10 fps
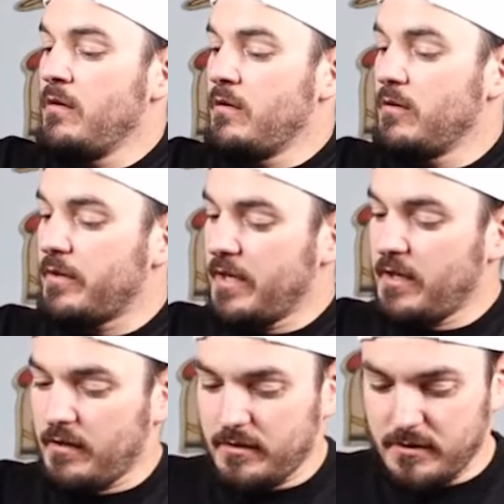
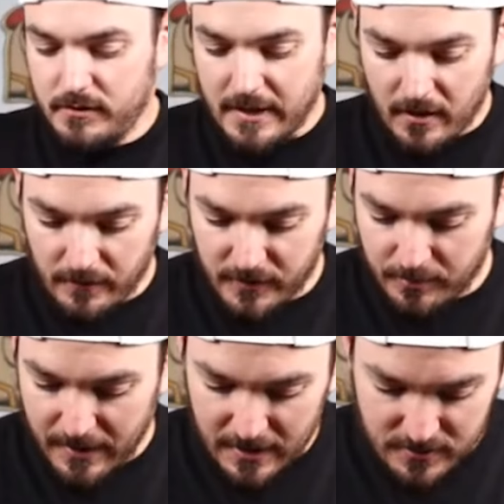Okay, just take all these
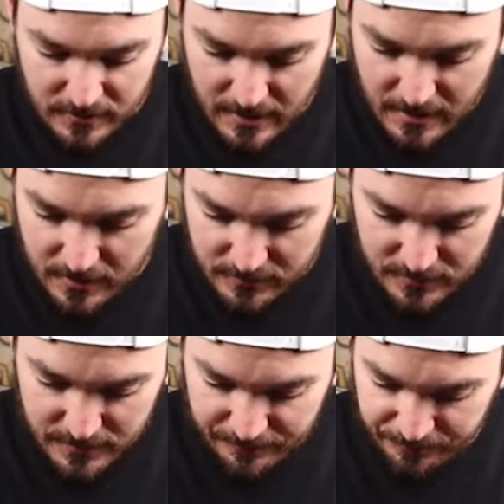patches out.
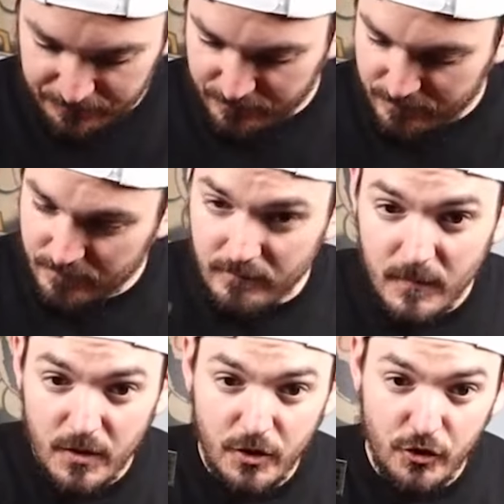
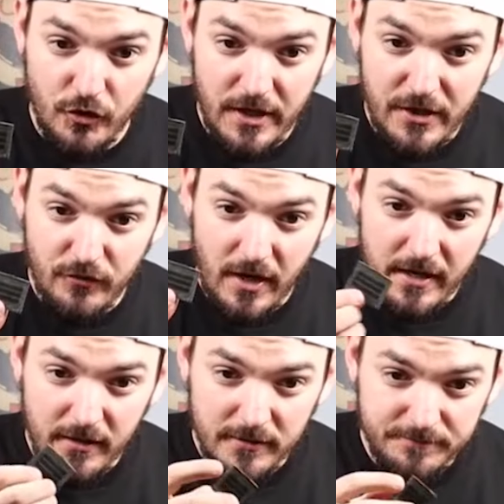Korean rank.